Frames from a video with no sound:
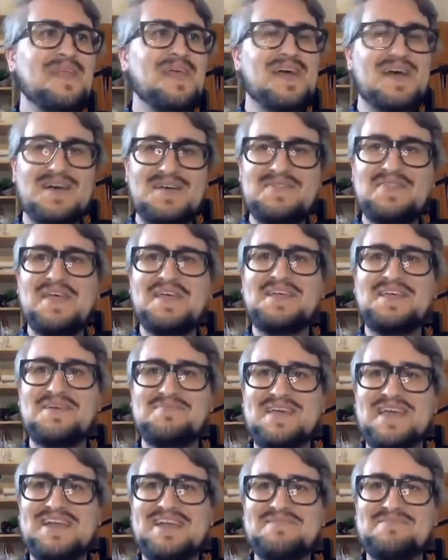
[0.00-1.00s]
I think I'm
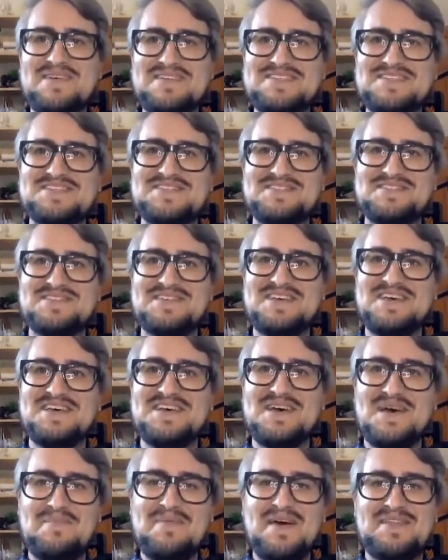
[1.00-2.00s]
getting messages
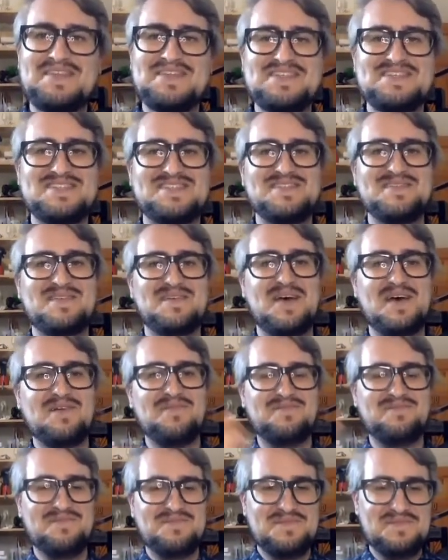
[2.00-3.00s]
about this
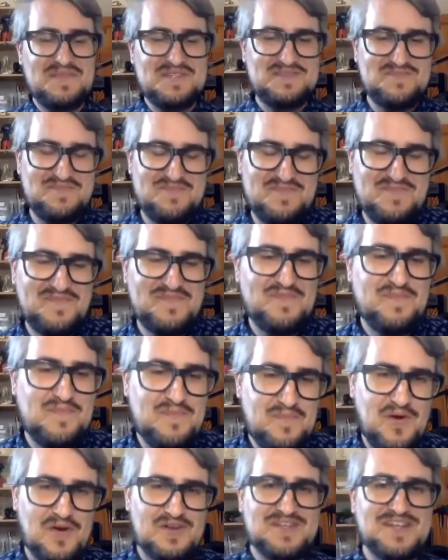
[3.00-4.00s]

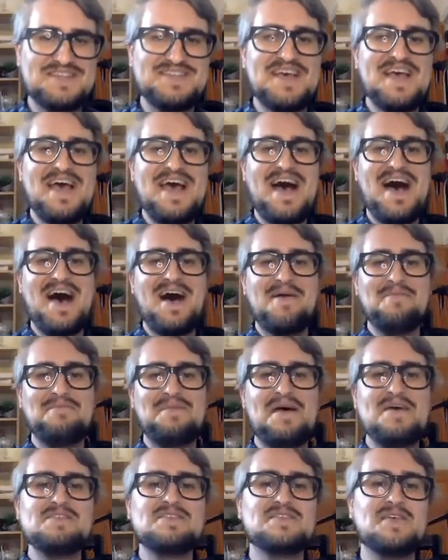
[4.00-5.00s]
project.
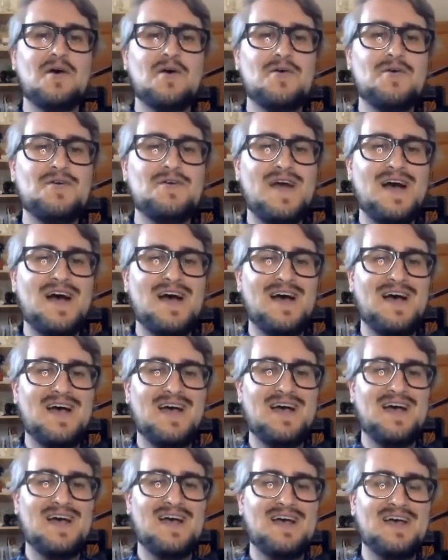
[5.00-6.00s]
So
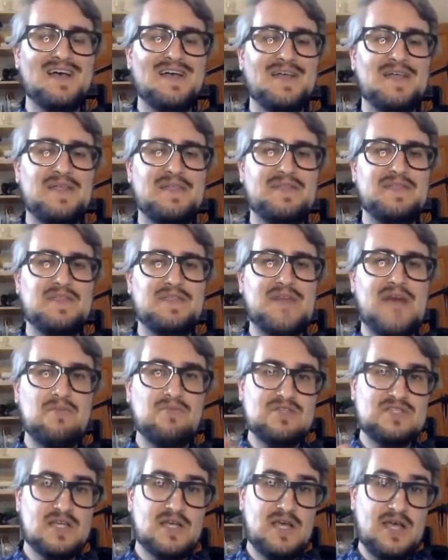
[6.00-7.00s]
that
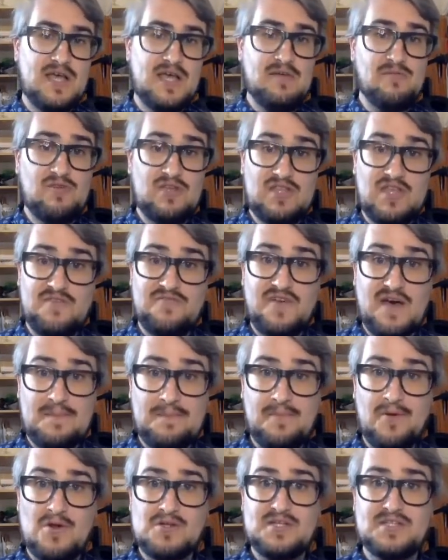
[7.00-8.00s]
was a really fun
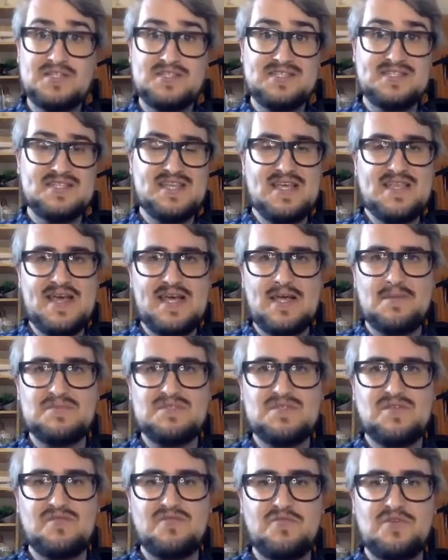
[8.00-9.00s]
project to see that come
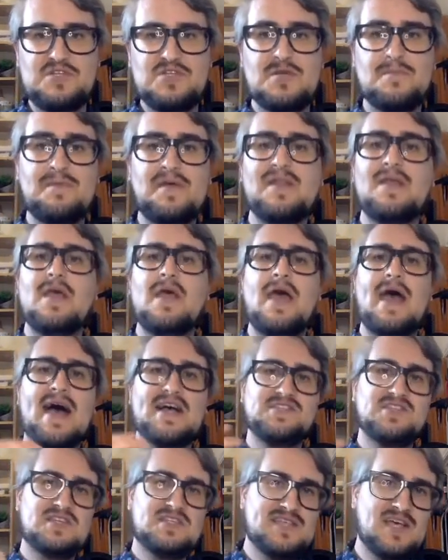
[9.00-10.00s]
to fruition. But
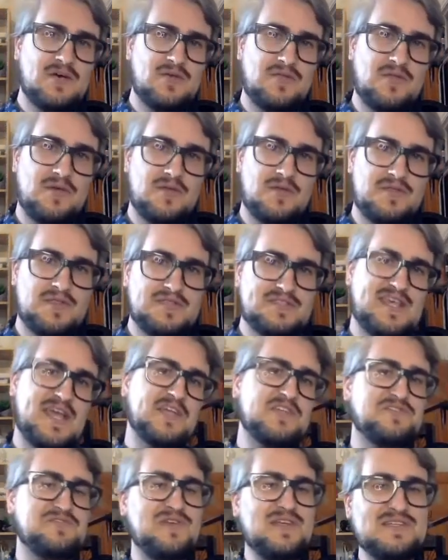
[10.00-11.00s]
as you can tell, the
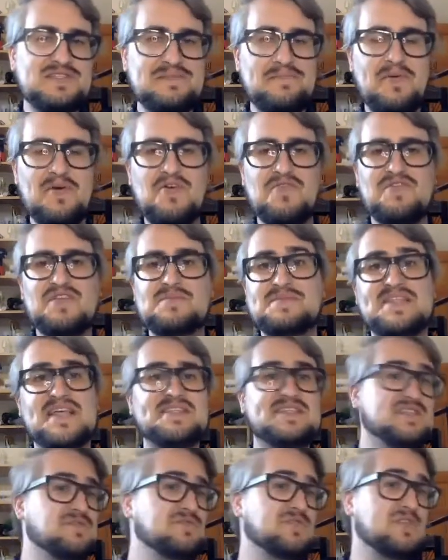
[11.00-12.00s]
texturing isn't perfect, but that
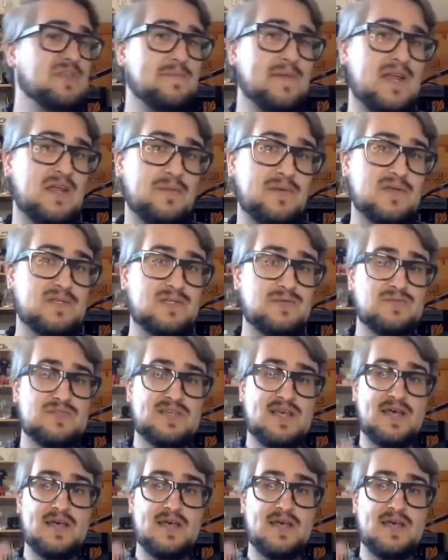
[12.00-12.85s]
doesn't really matter because it was